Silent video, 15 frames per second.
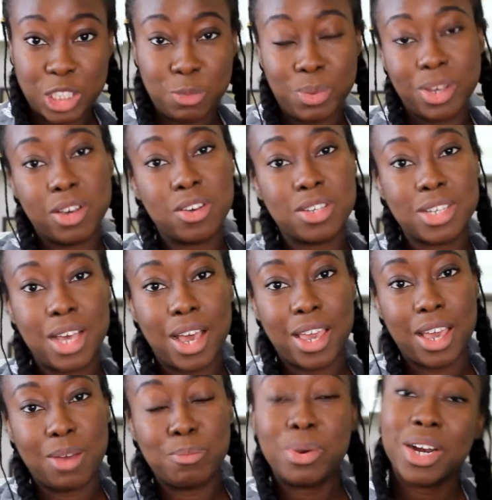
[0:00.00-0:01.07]
because I
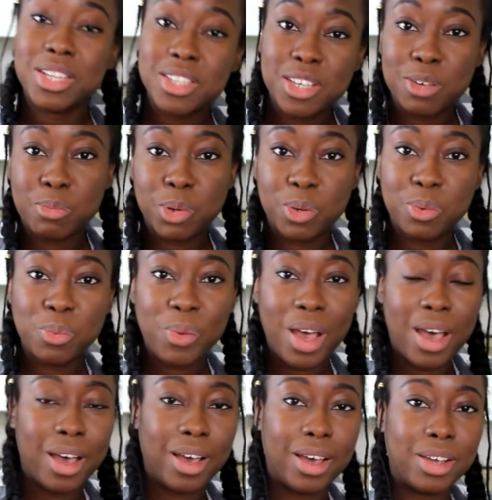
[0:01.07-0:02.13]
am part Igbo
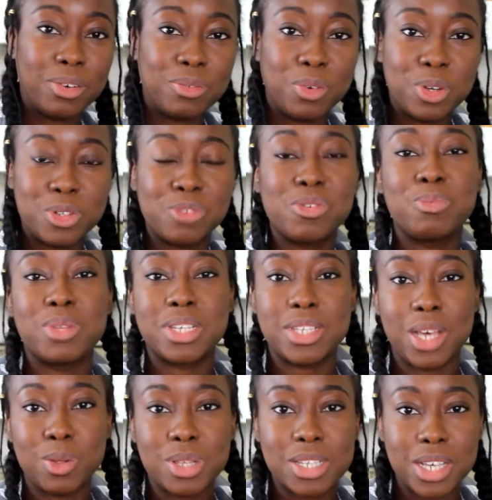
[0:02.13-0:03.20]
and also from the
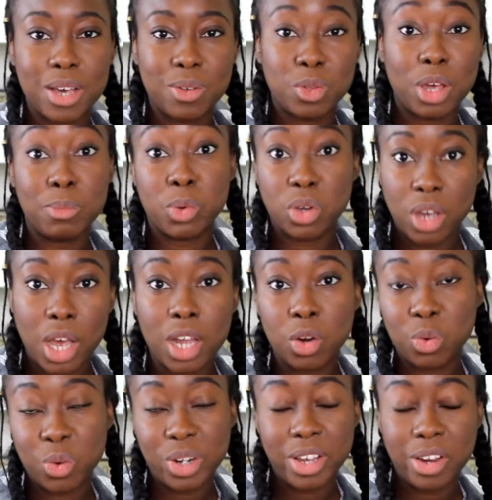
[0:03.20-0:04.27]
south. I'm an
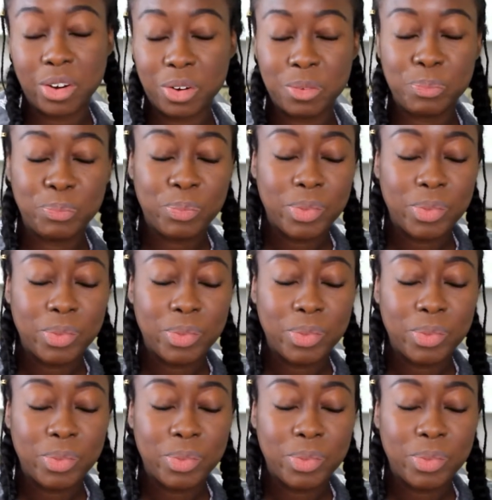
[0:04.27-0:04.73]
Ogoni girl,